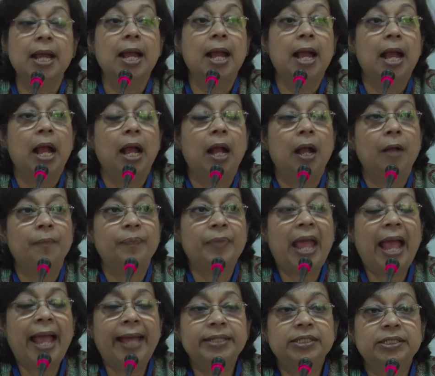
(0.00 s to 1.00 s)

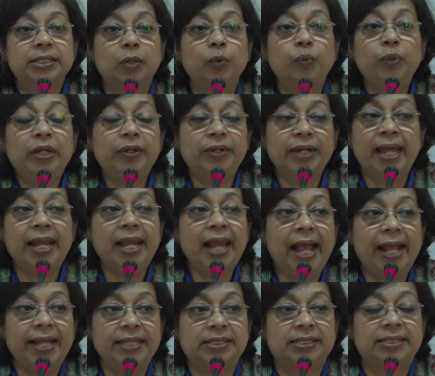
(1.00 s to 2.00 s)
And we
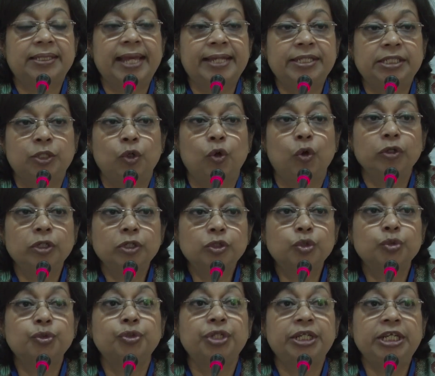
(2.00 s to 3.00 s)
realized that in order
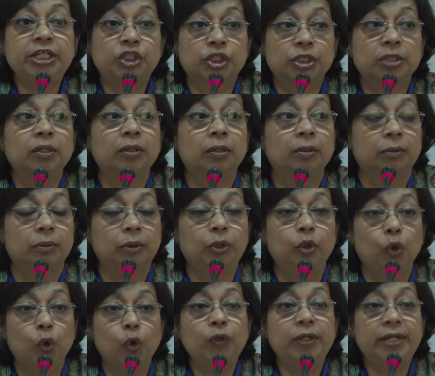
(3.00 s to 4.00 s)
to reach the
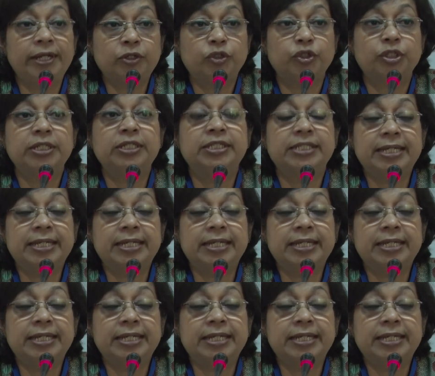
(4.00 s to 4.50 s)
low literate,